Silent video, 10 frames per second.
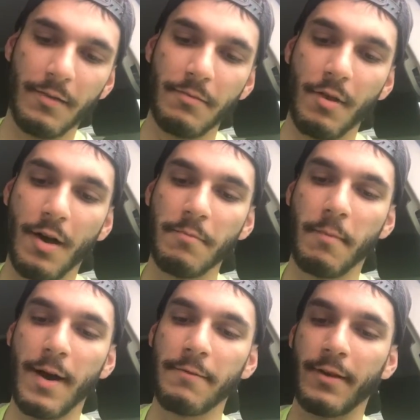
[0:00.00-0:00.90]
no,
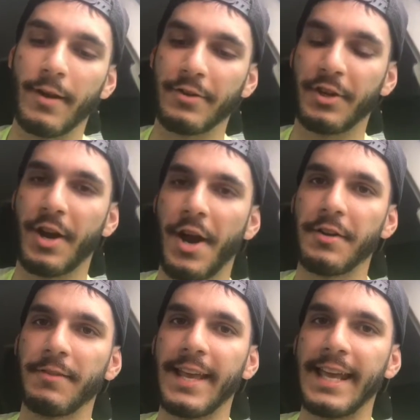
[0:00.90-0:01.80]
my vlogs are kind
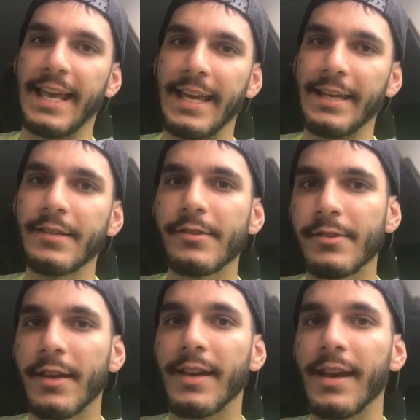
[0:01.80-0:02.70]
of like
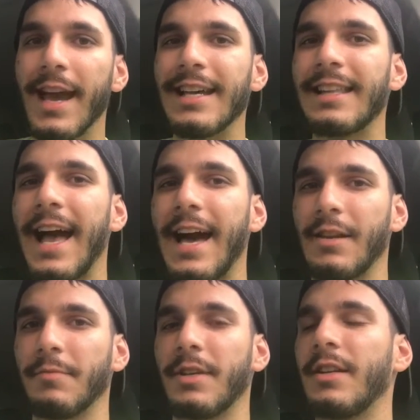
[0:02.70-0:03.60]
his and
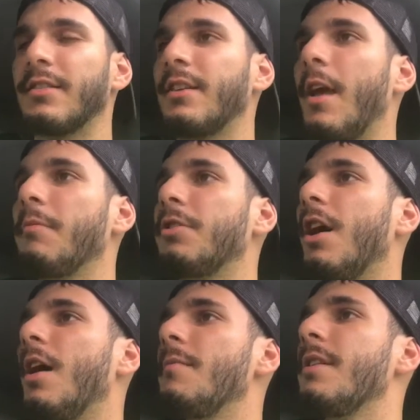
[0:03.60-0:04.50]
Adam's at the same
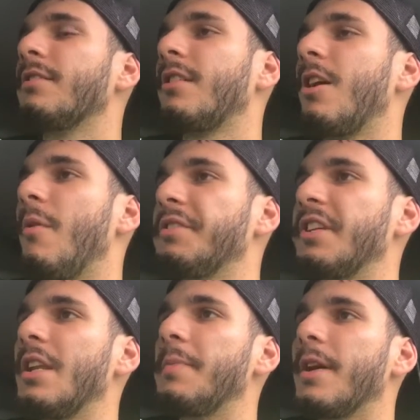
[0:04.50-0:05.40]
time. It's not always
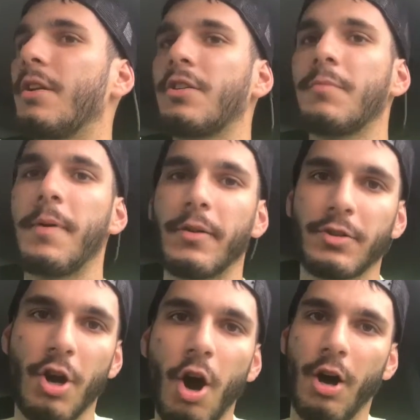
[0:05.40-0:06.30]
gonna be
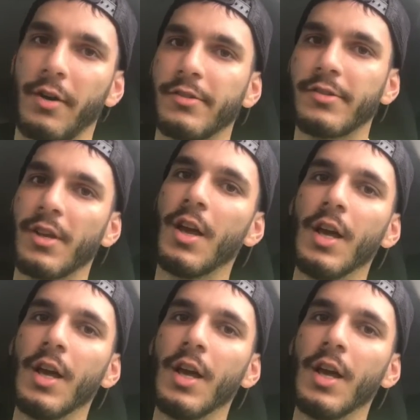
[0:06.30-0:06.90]
about cars.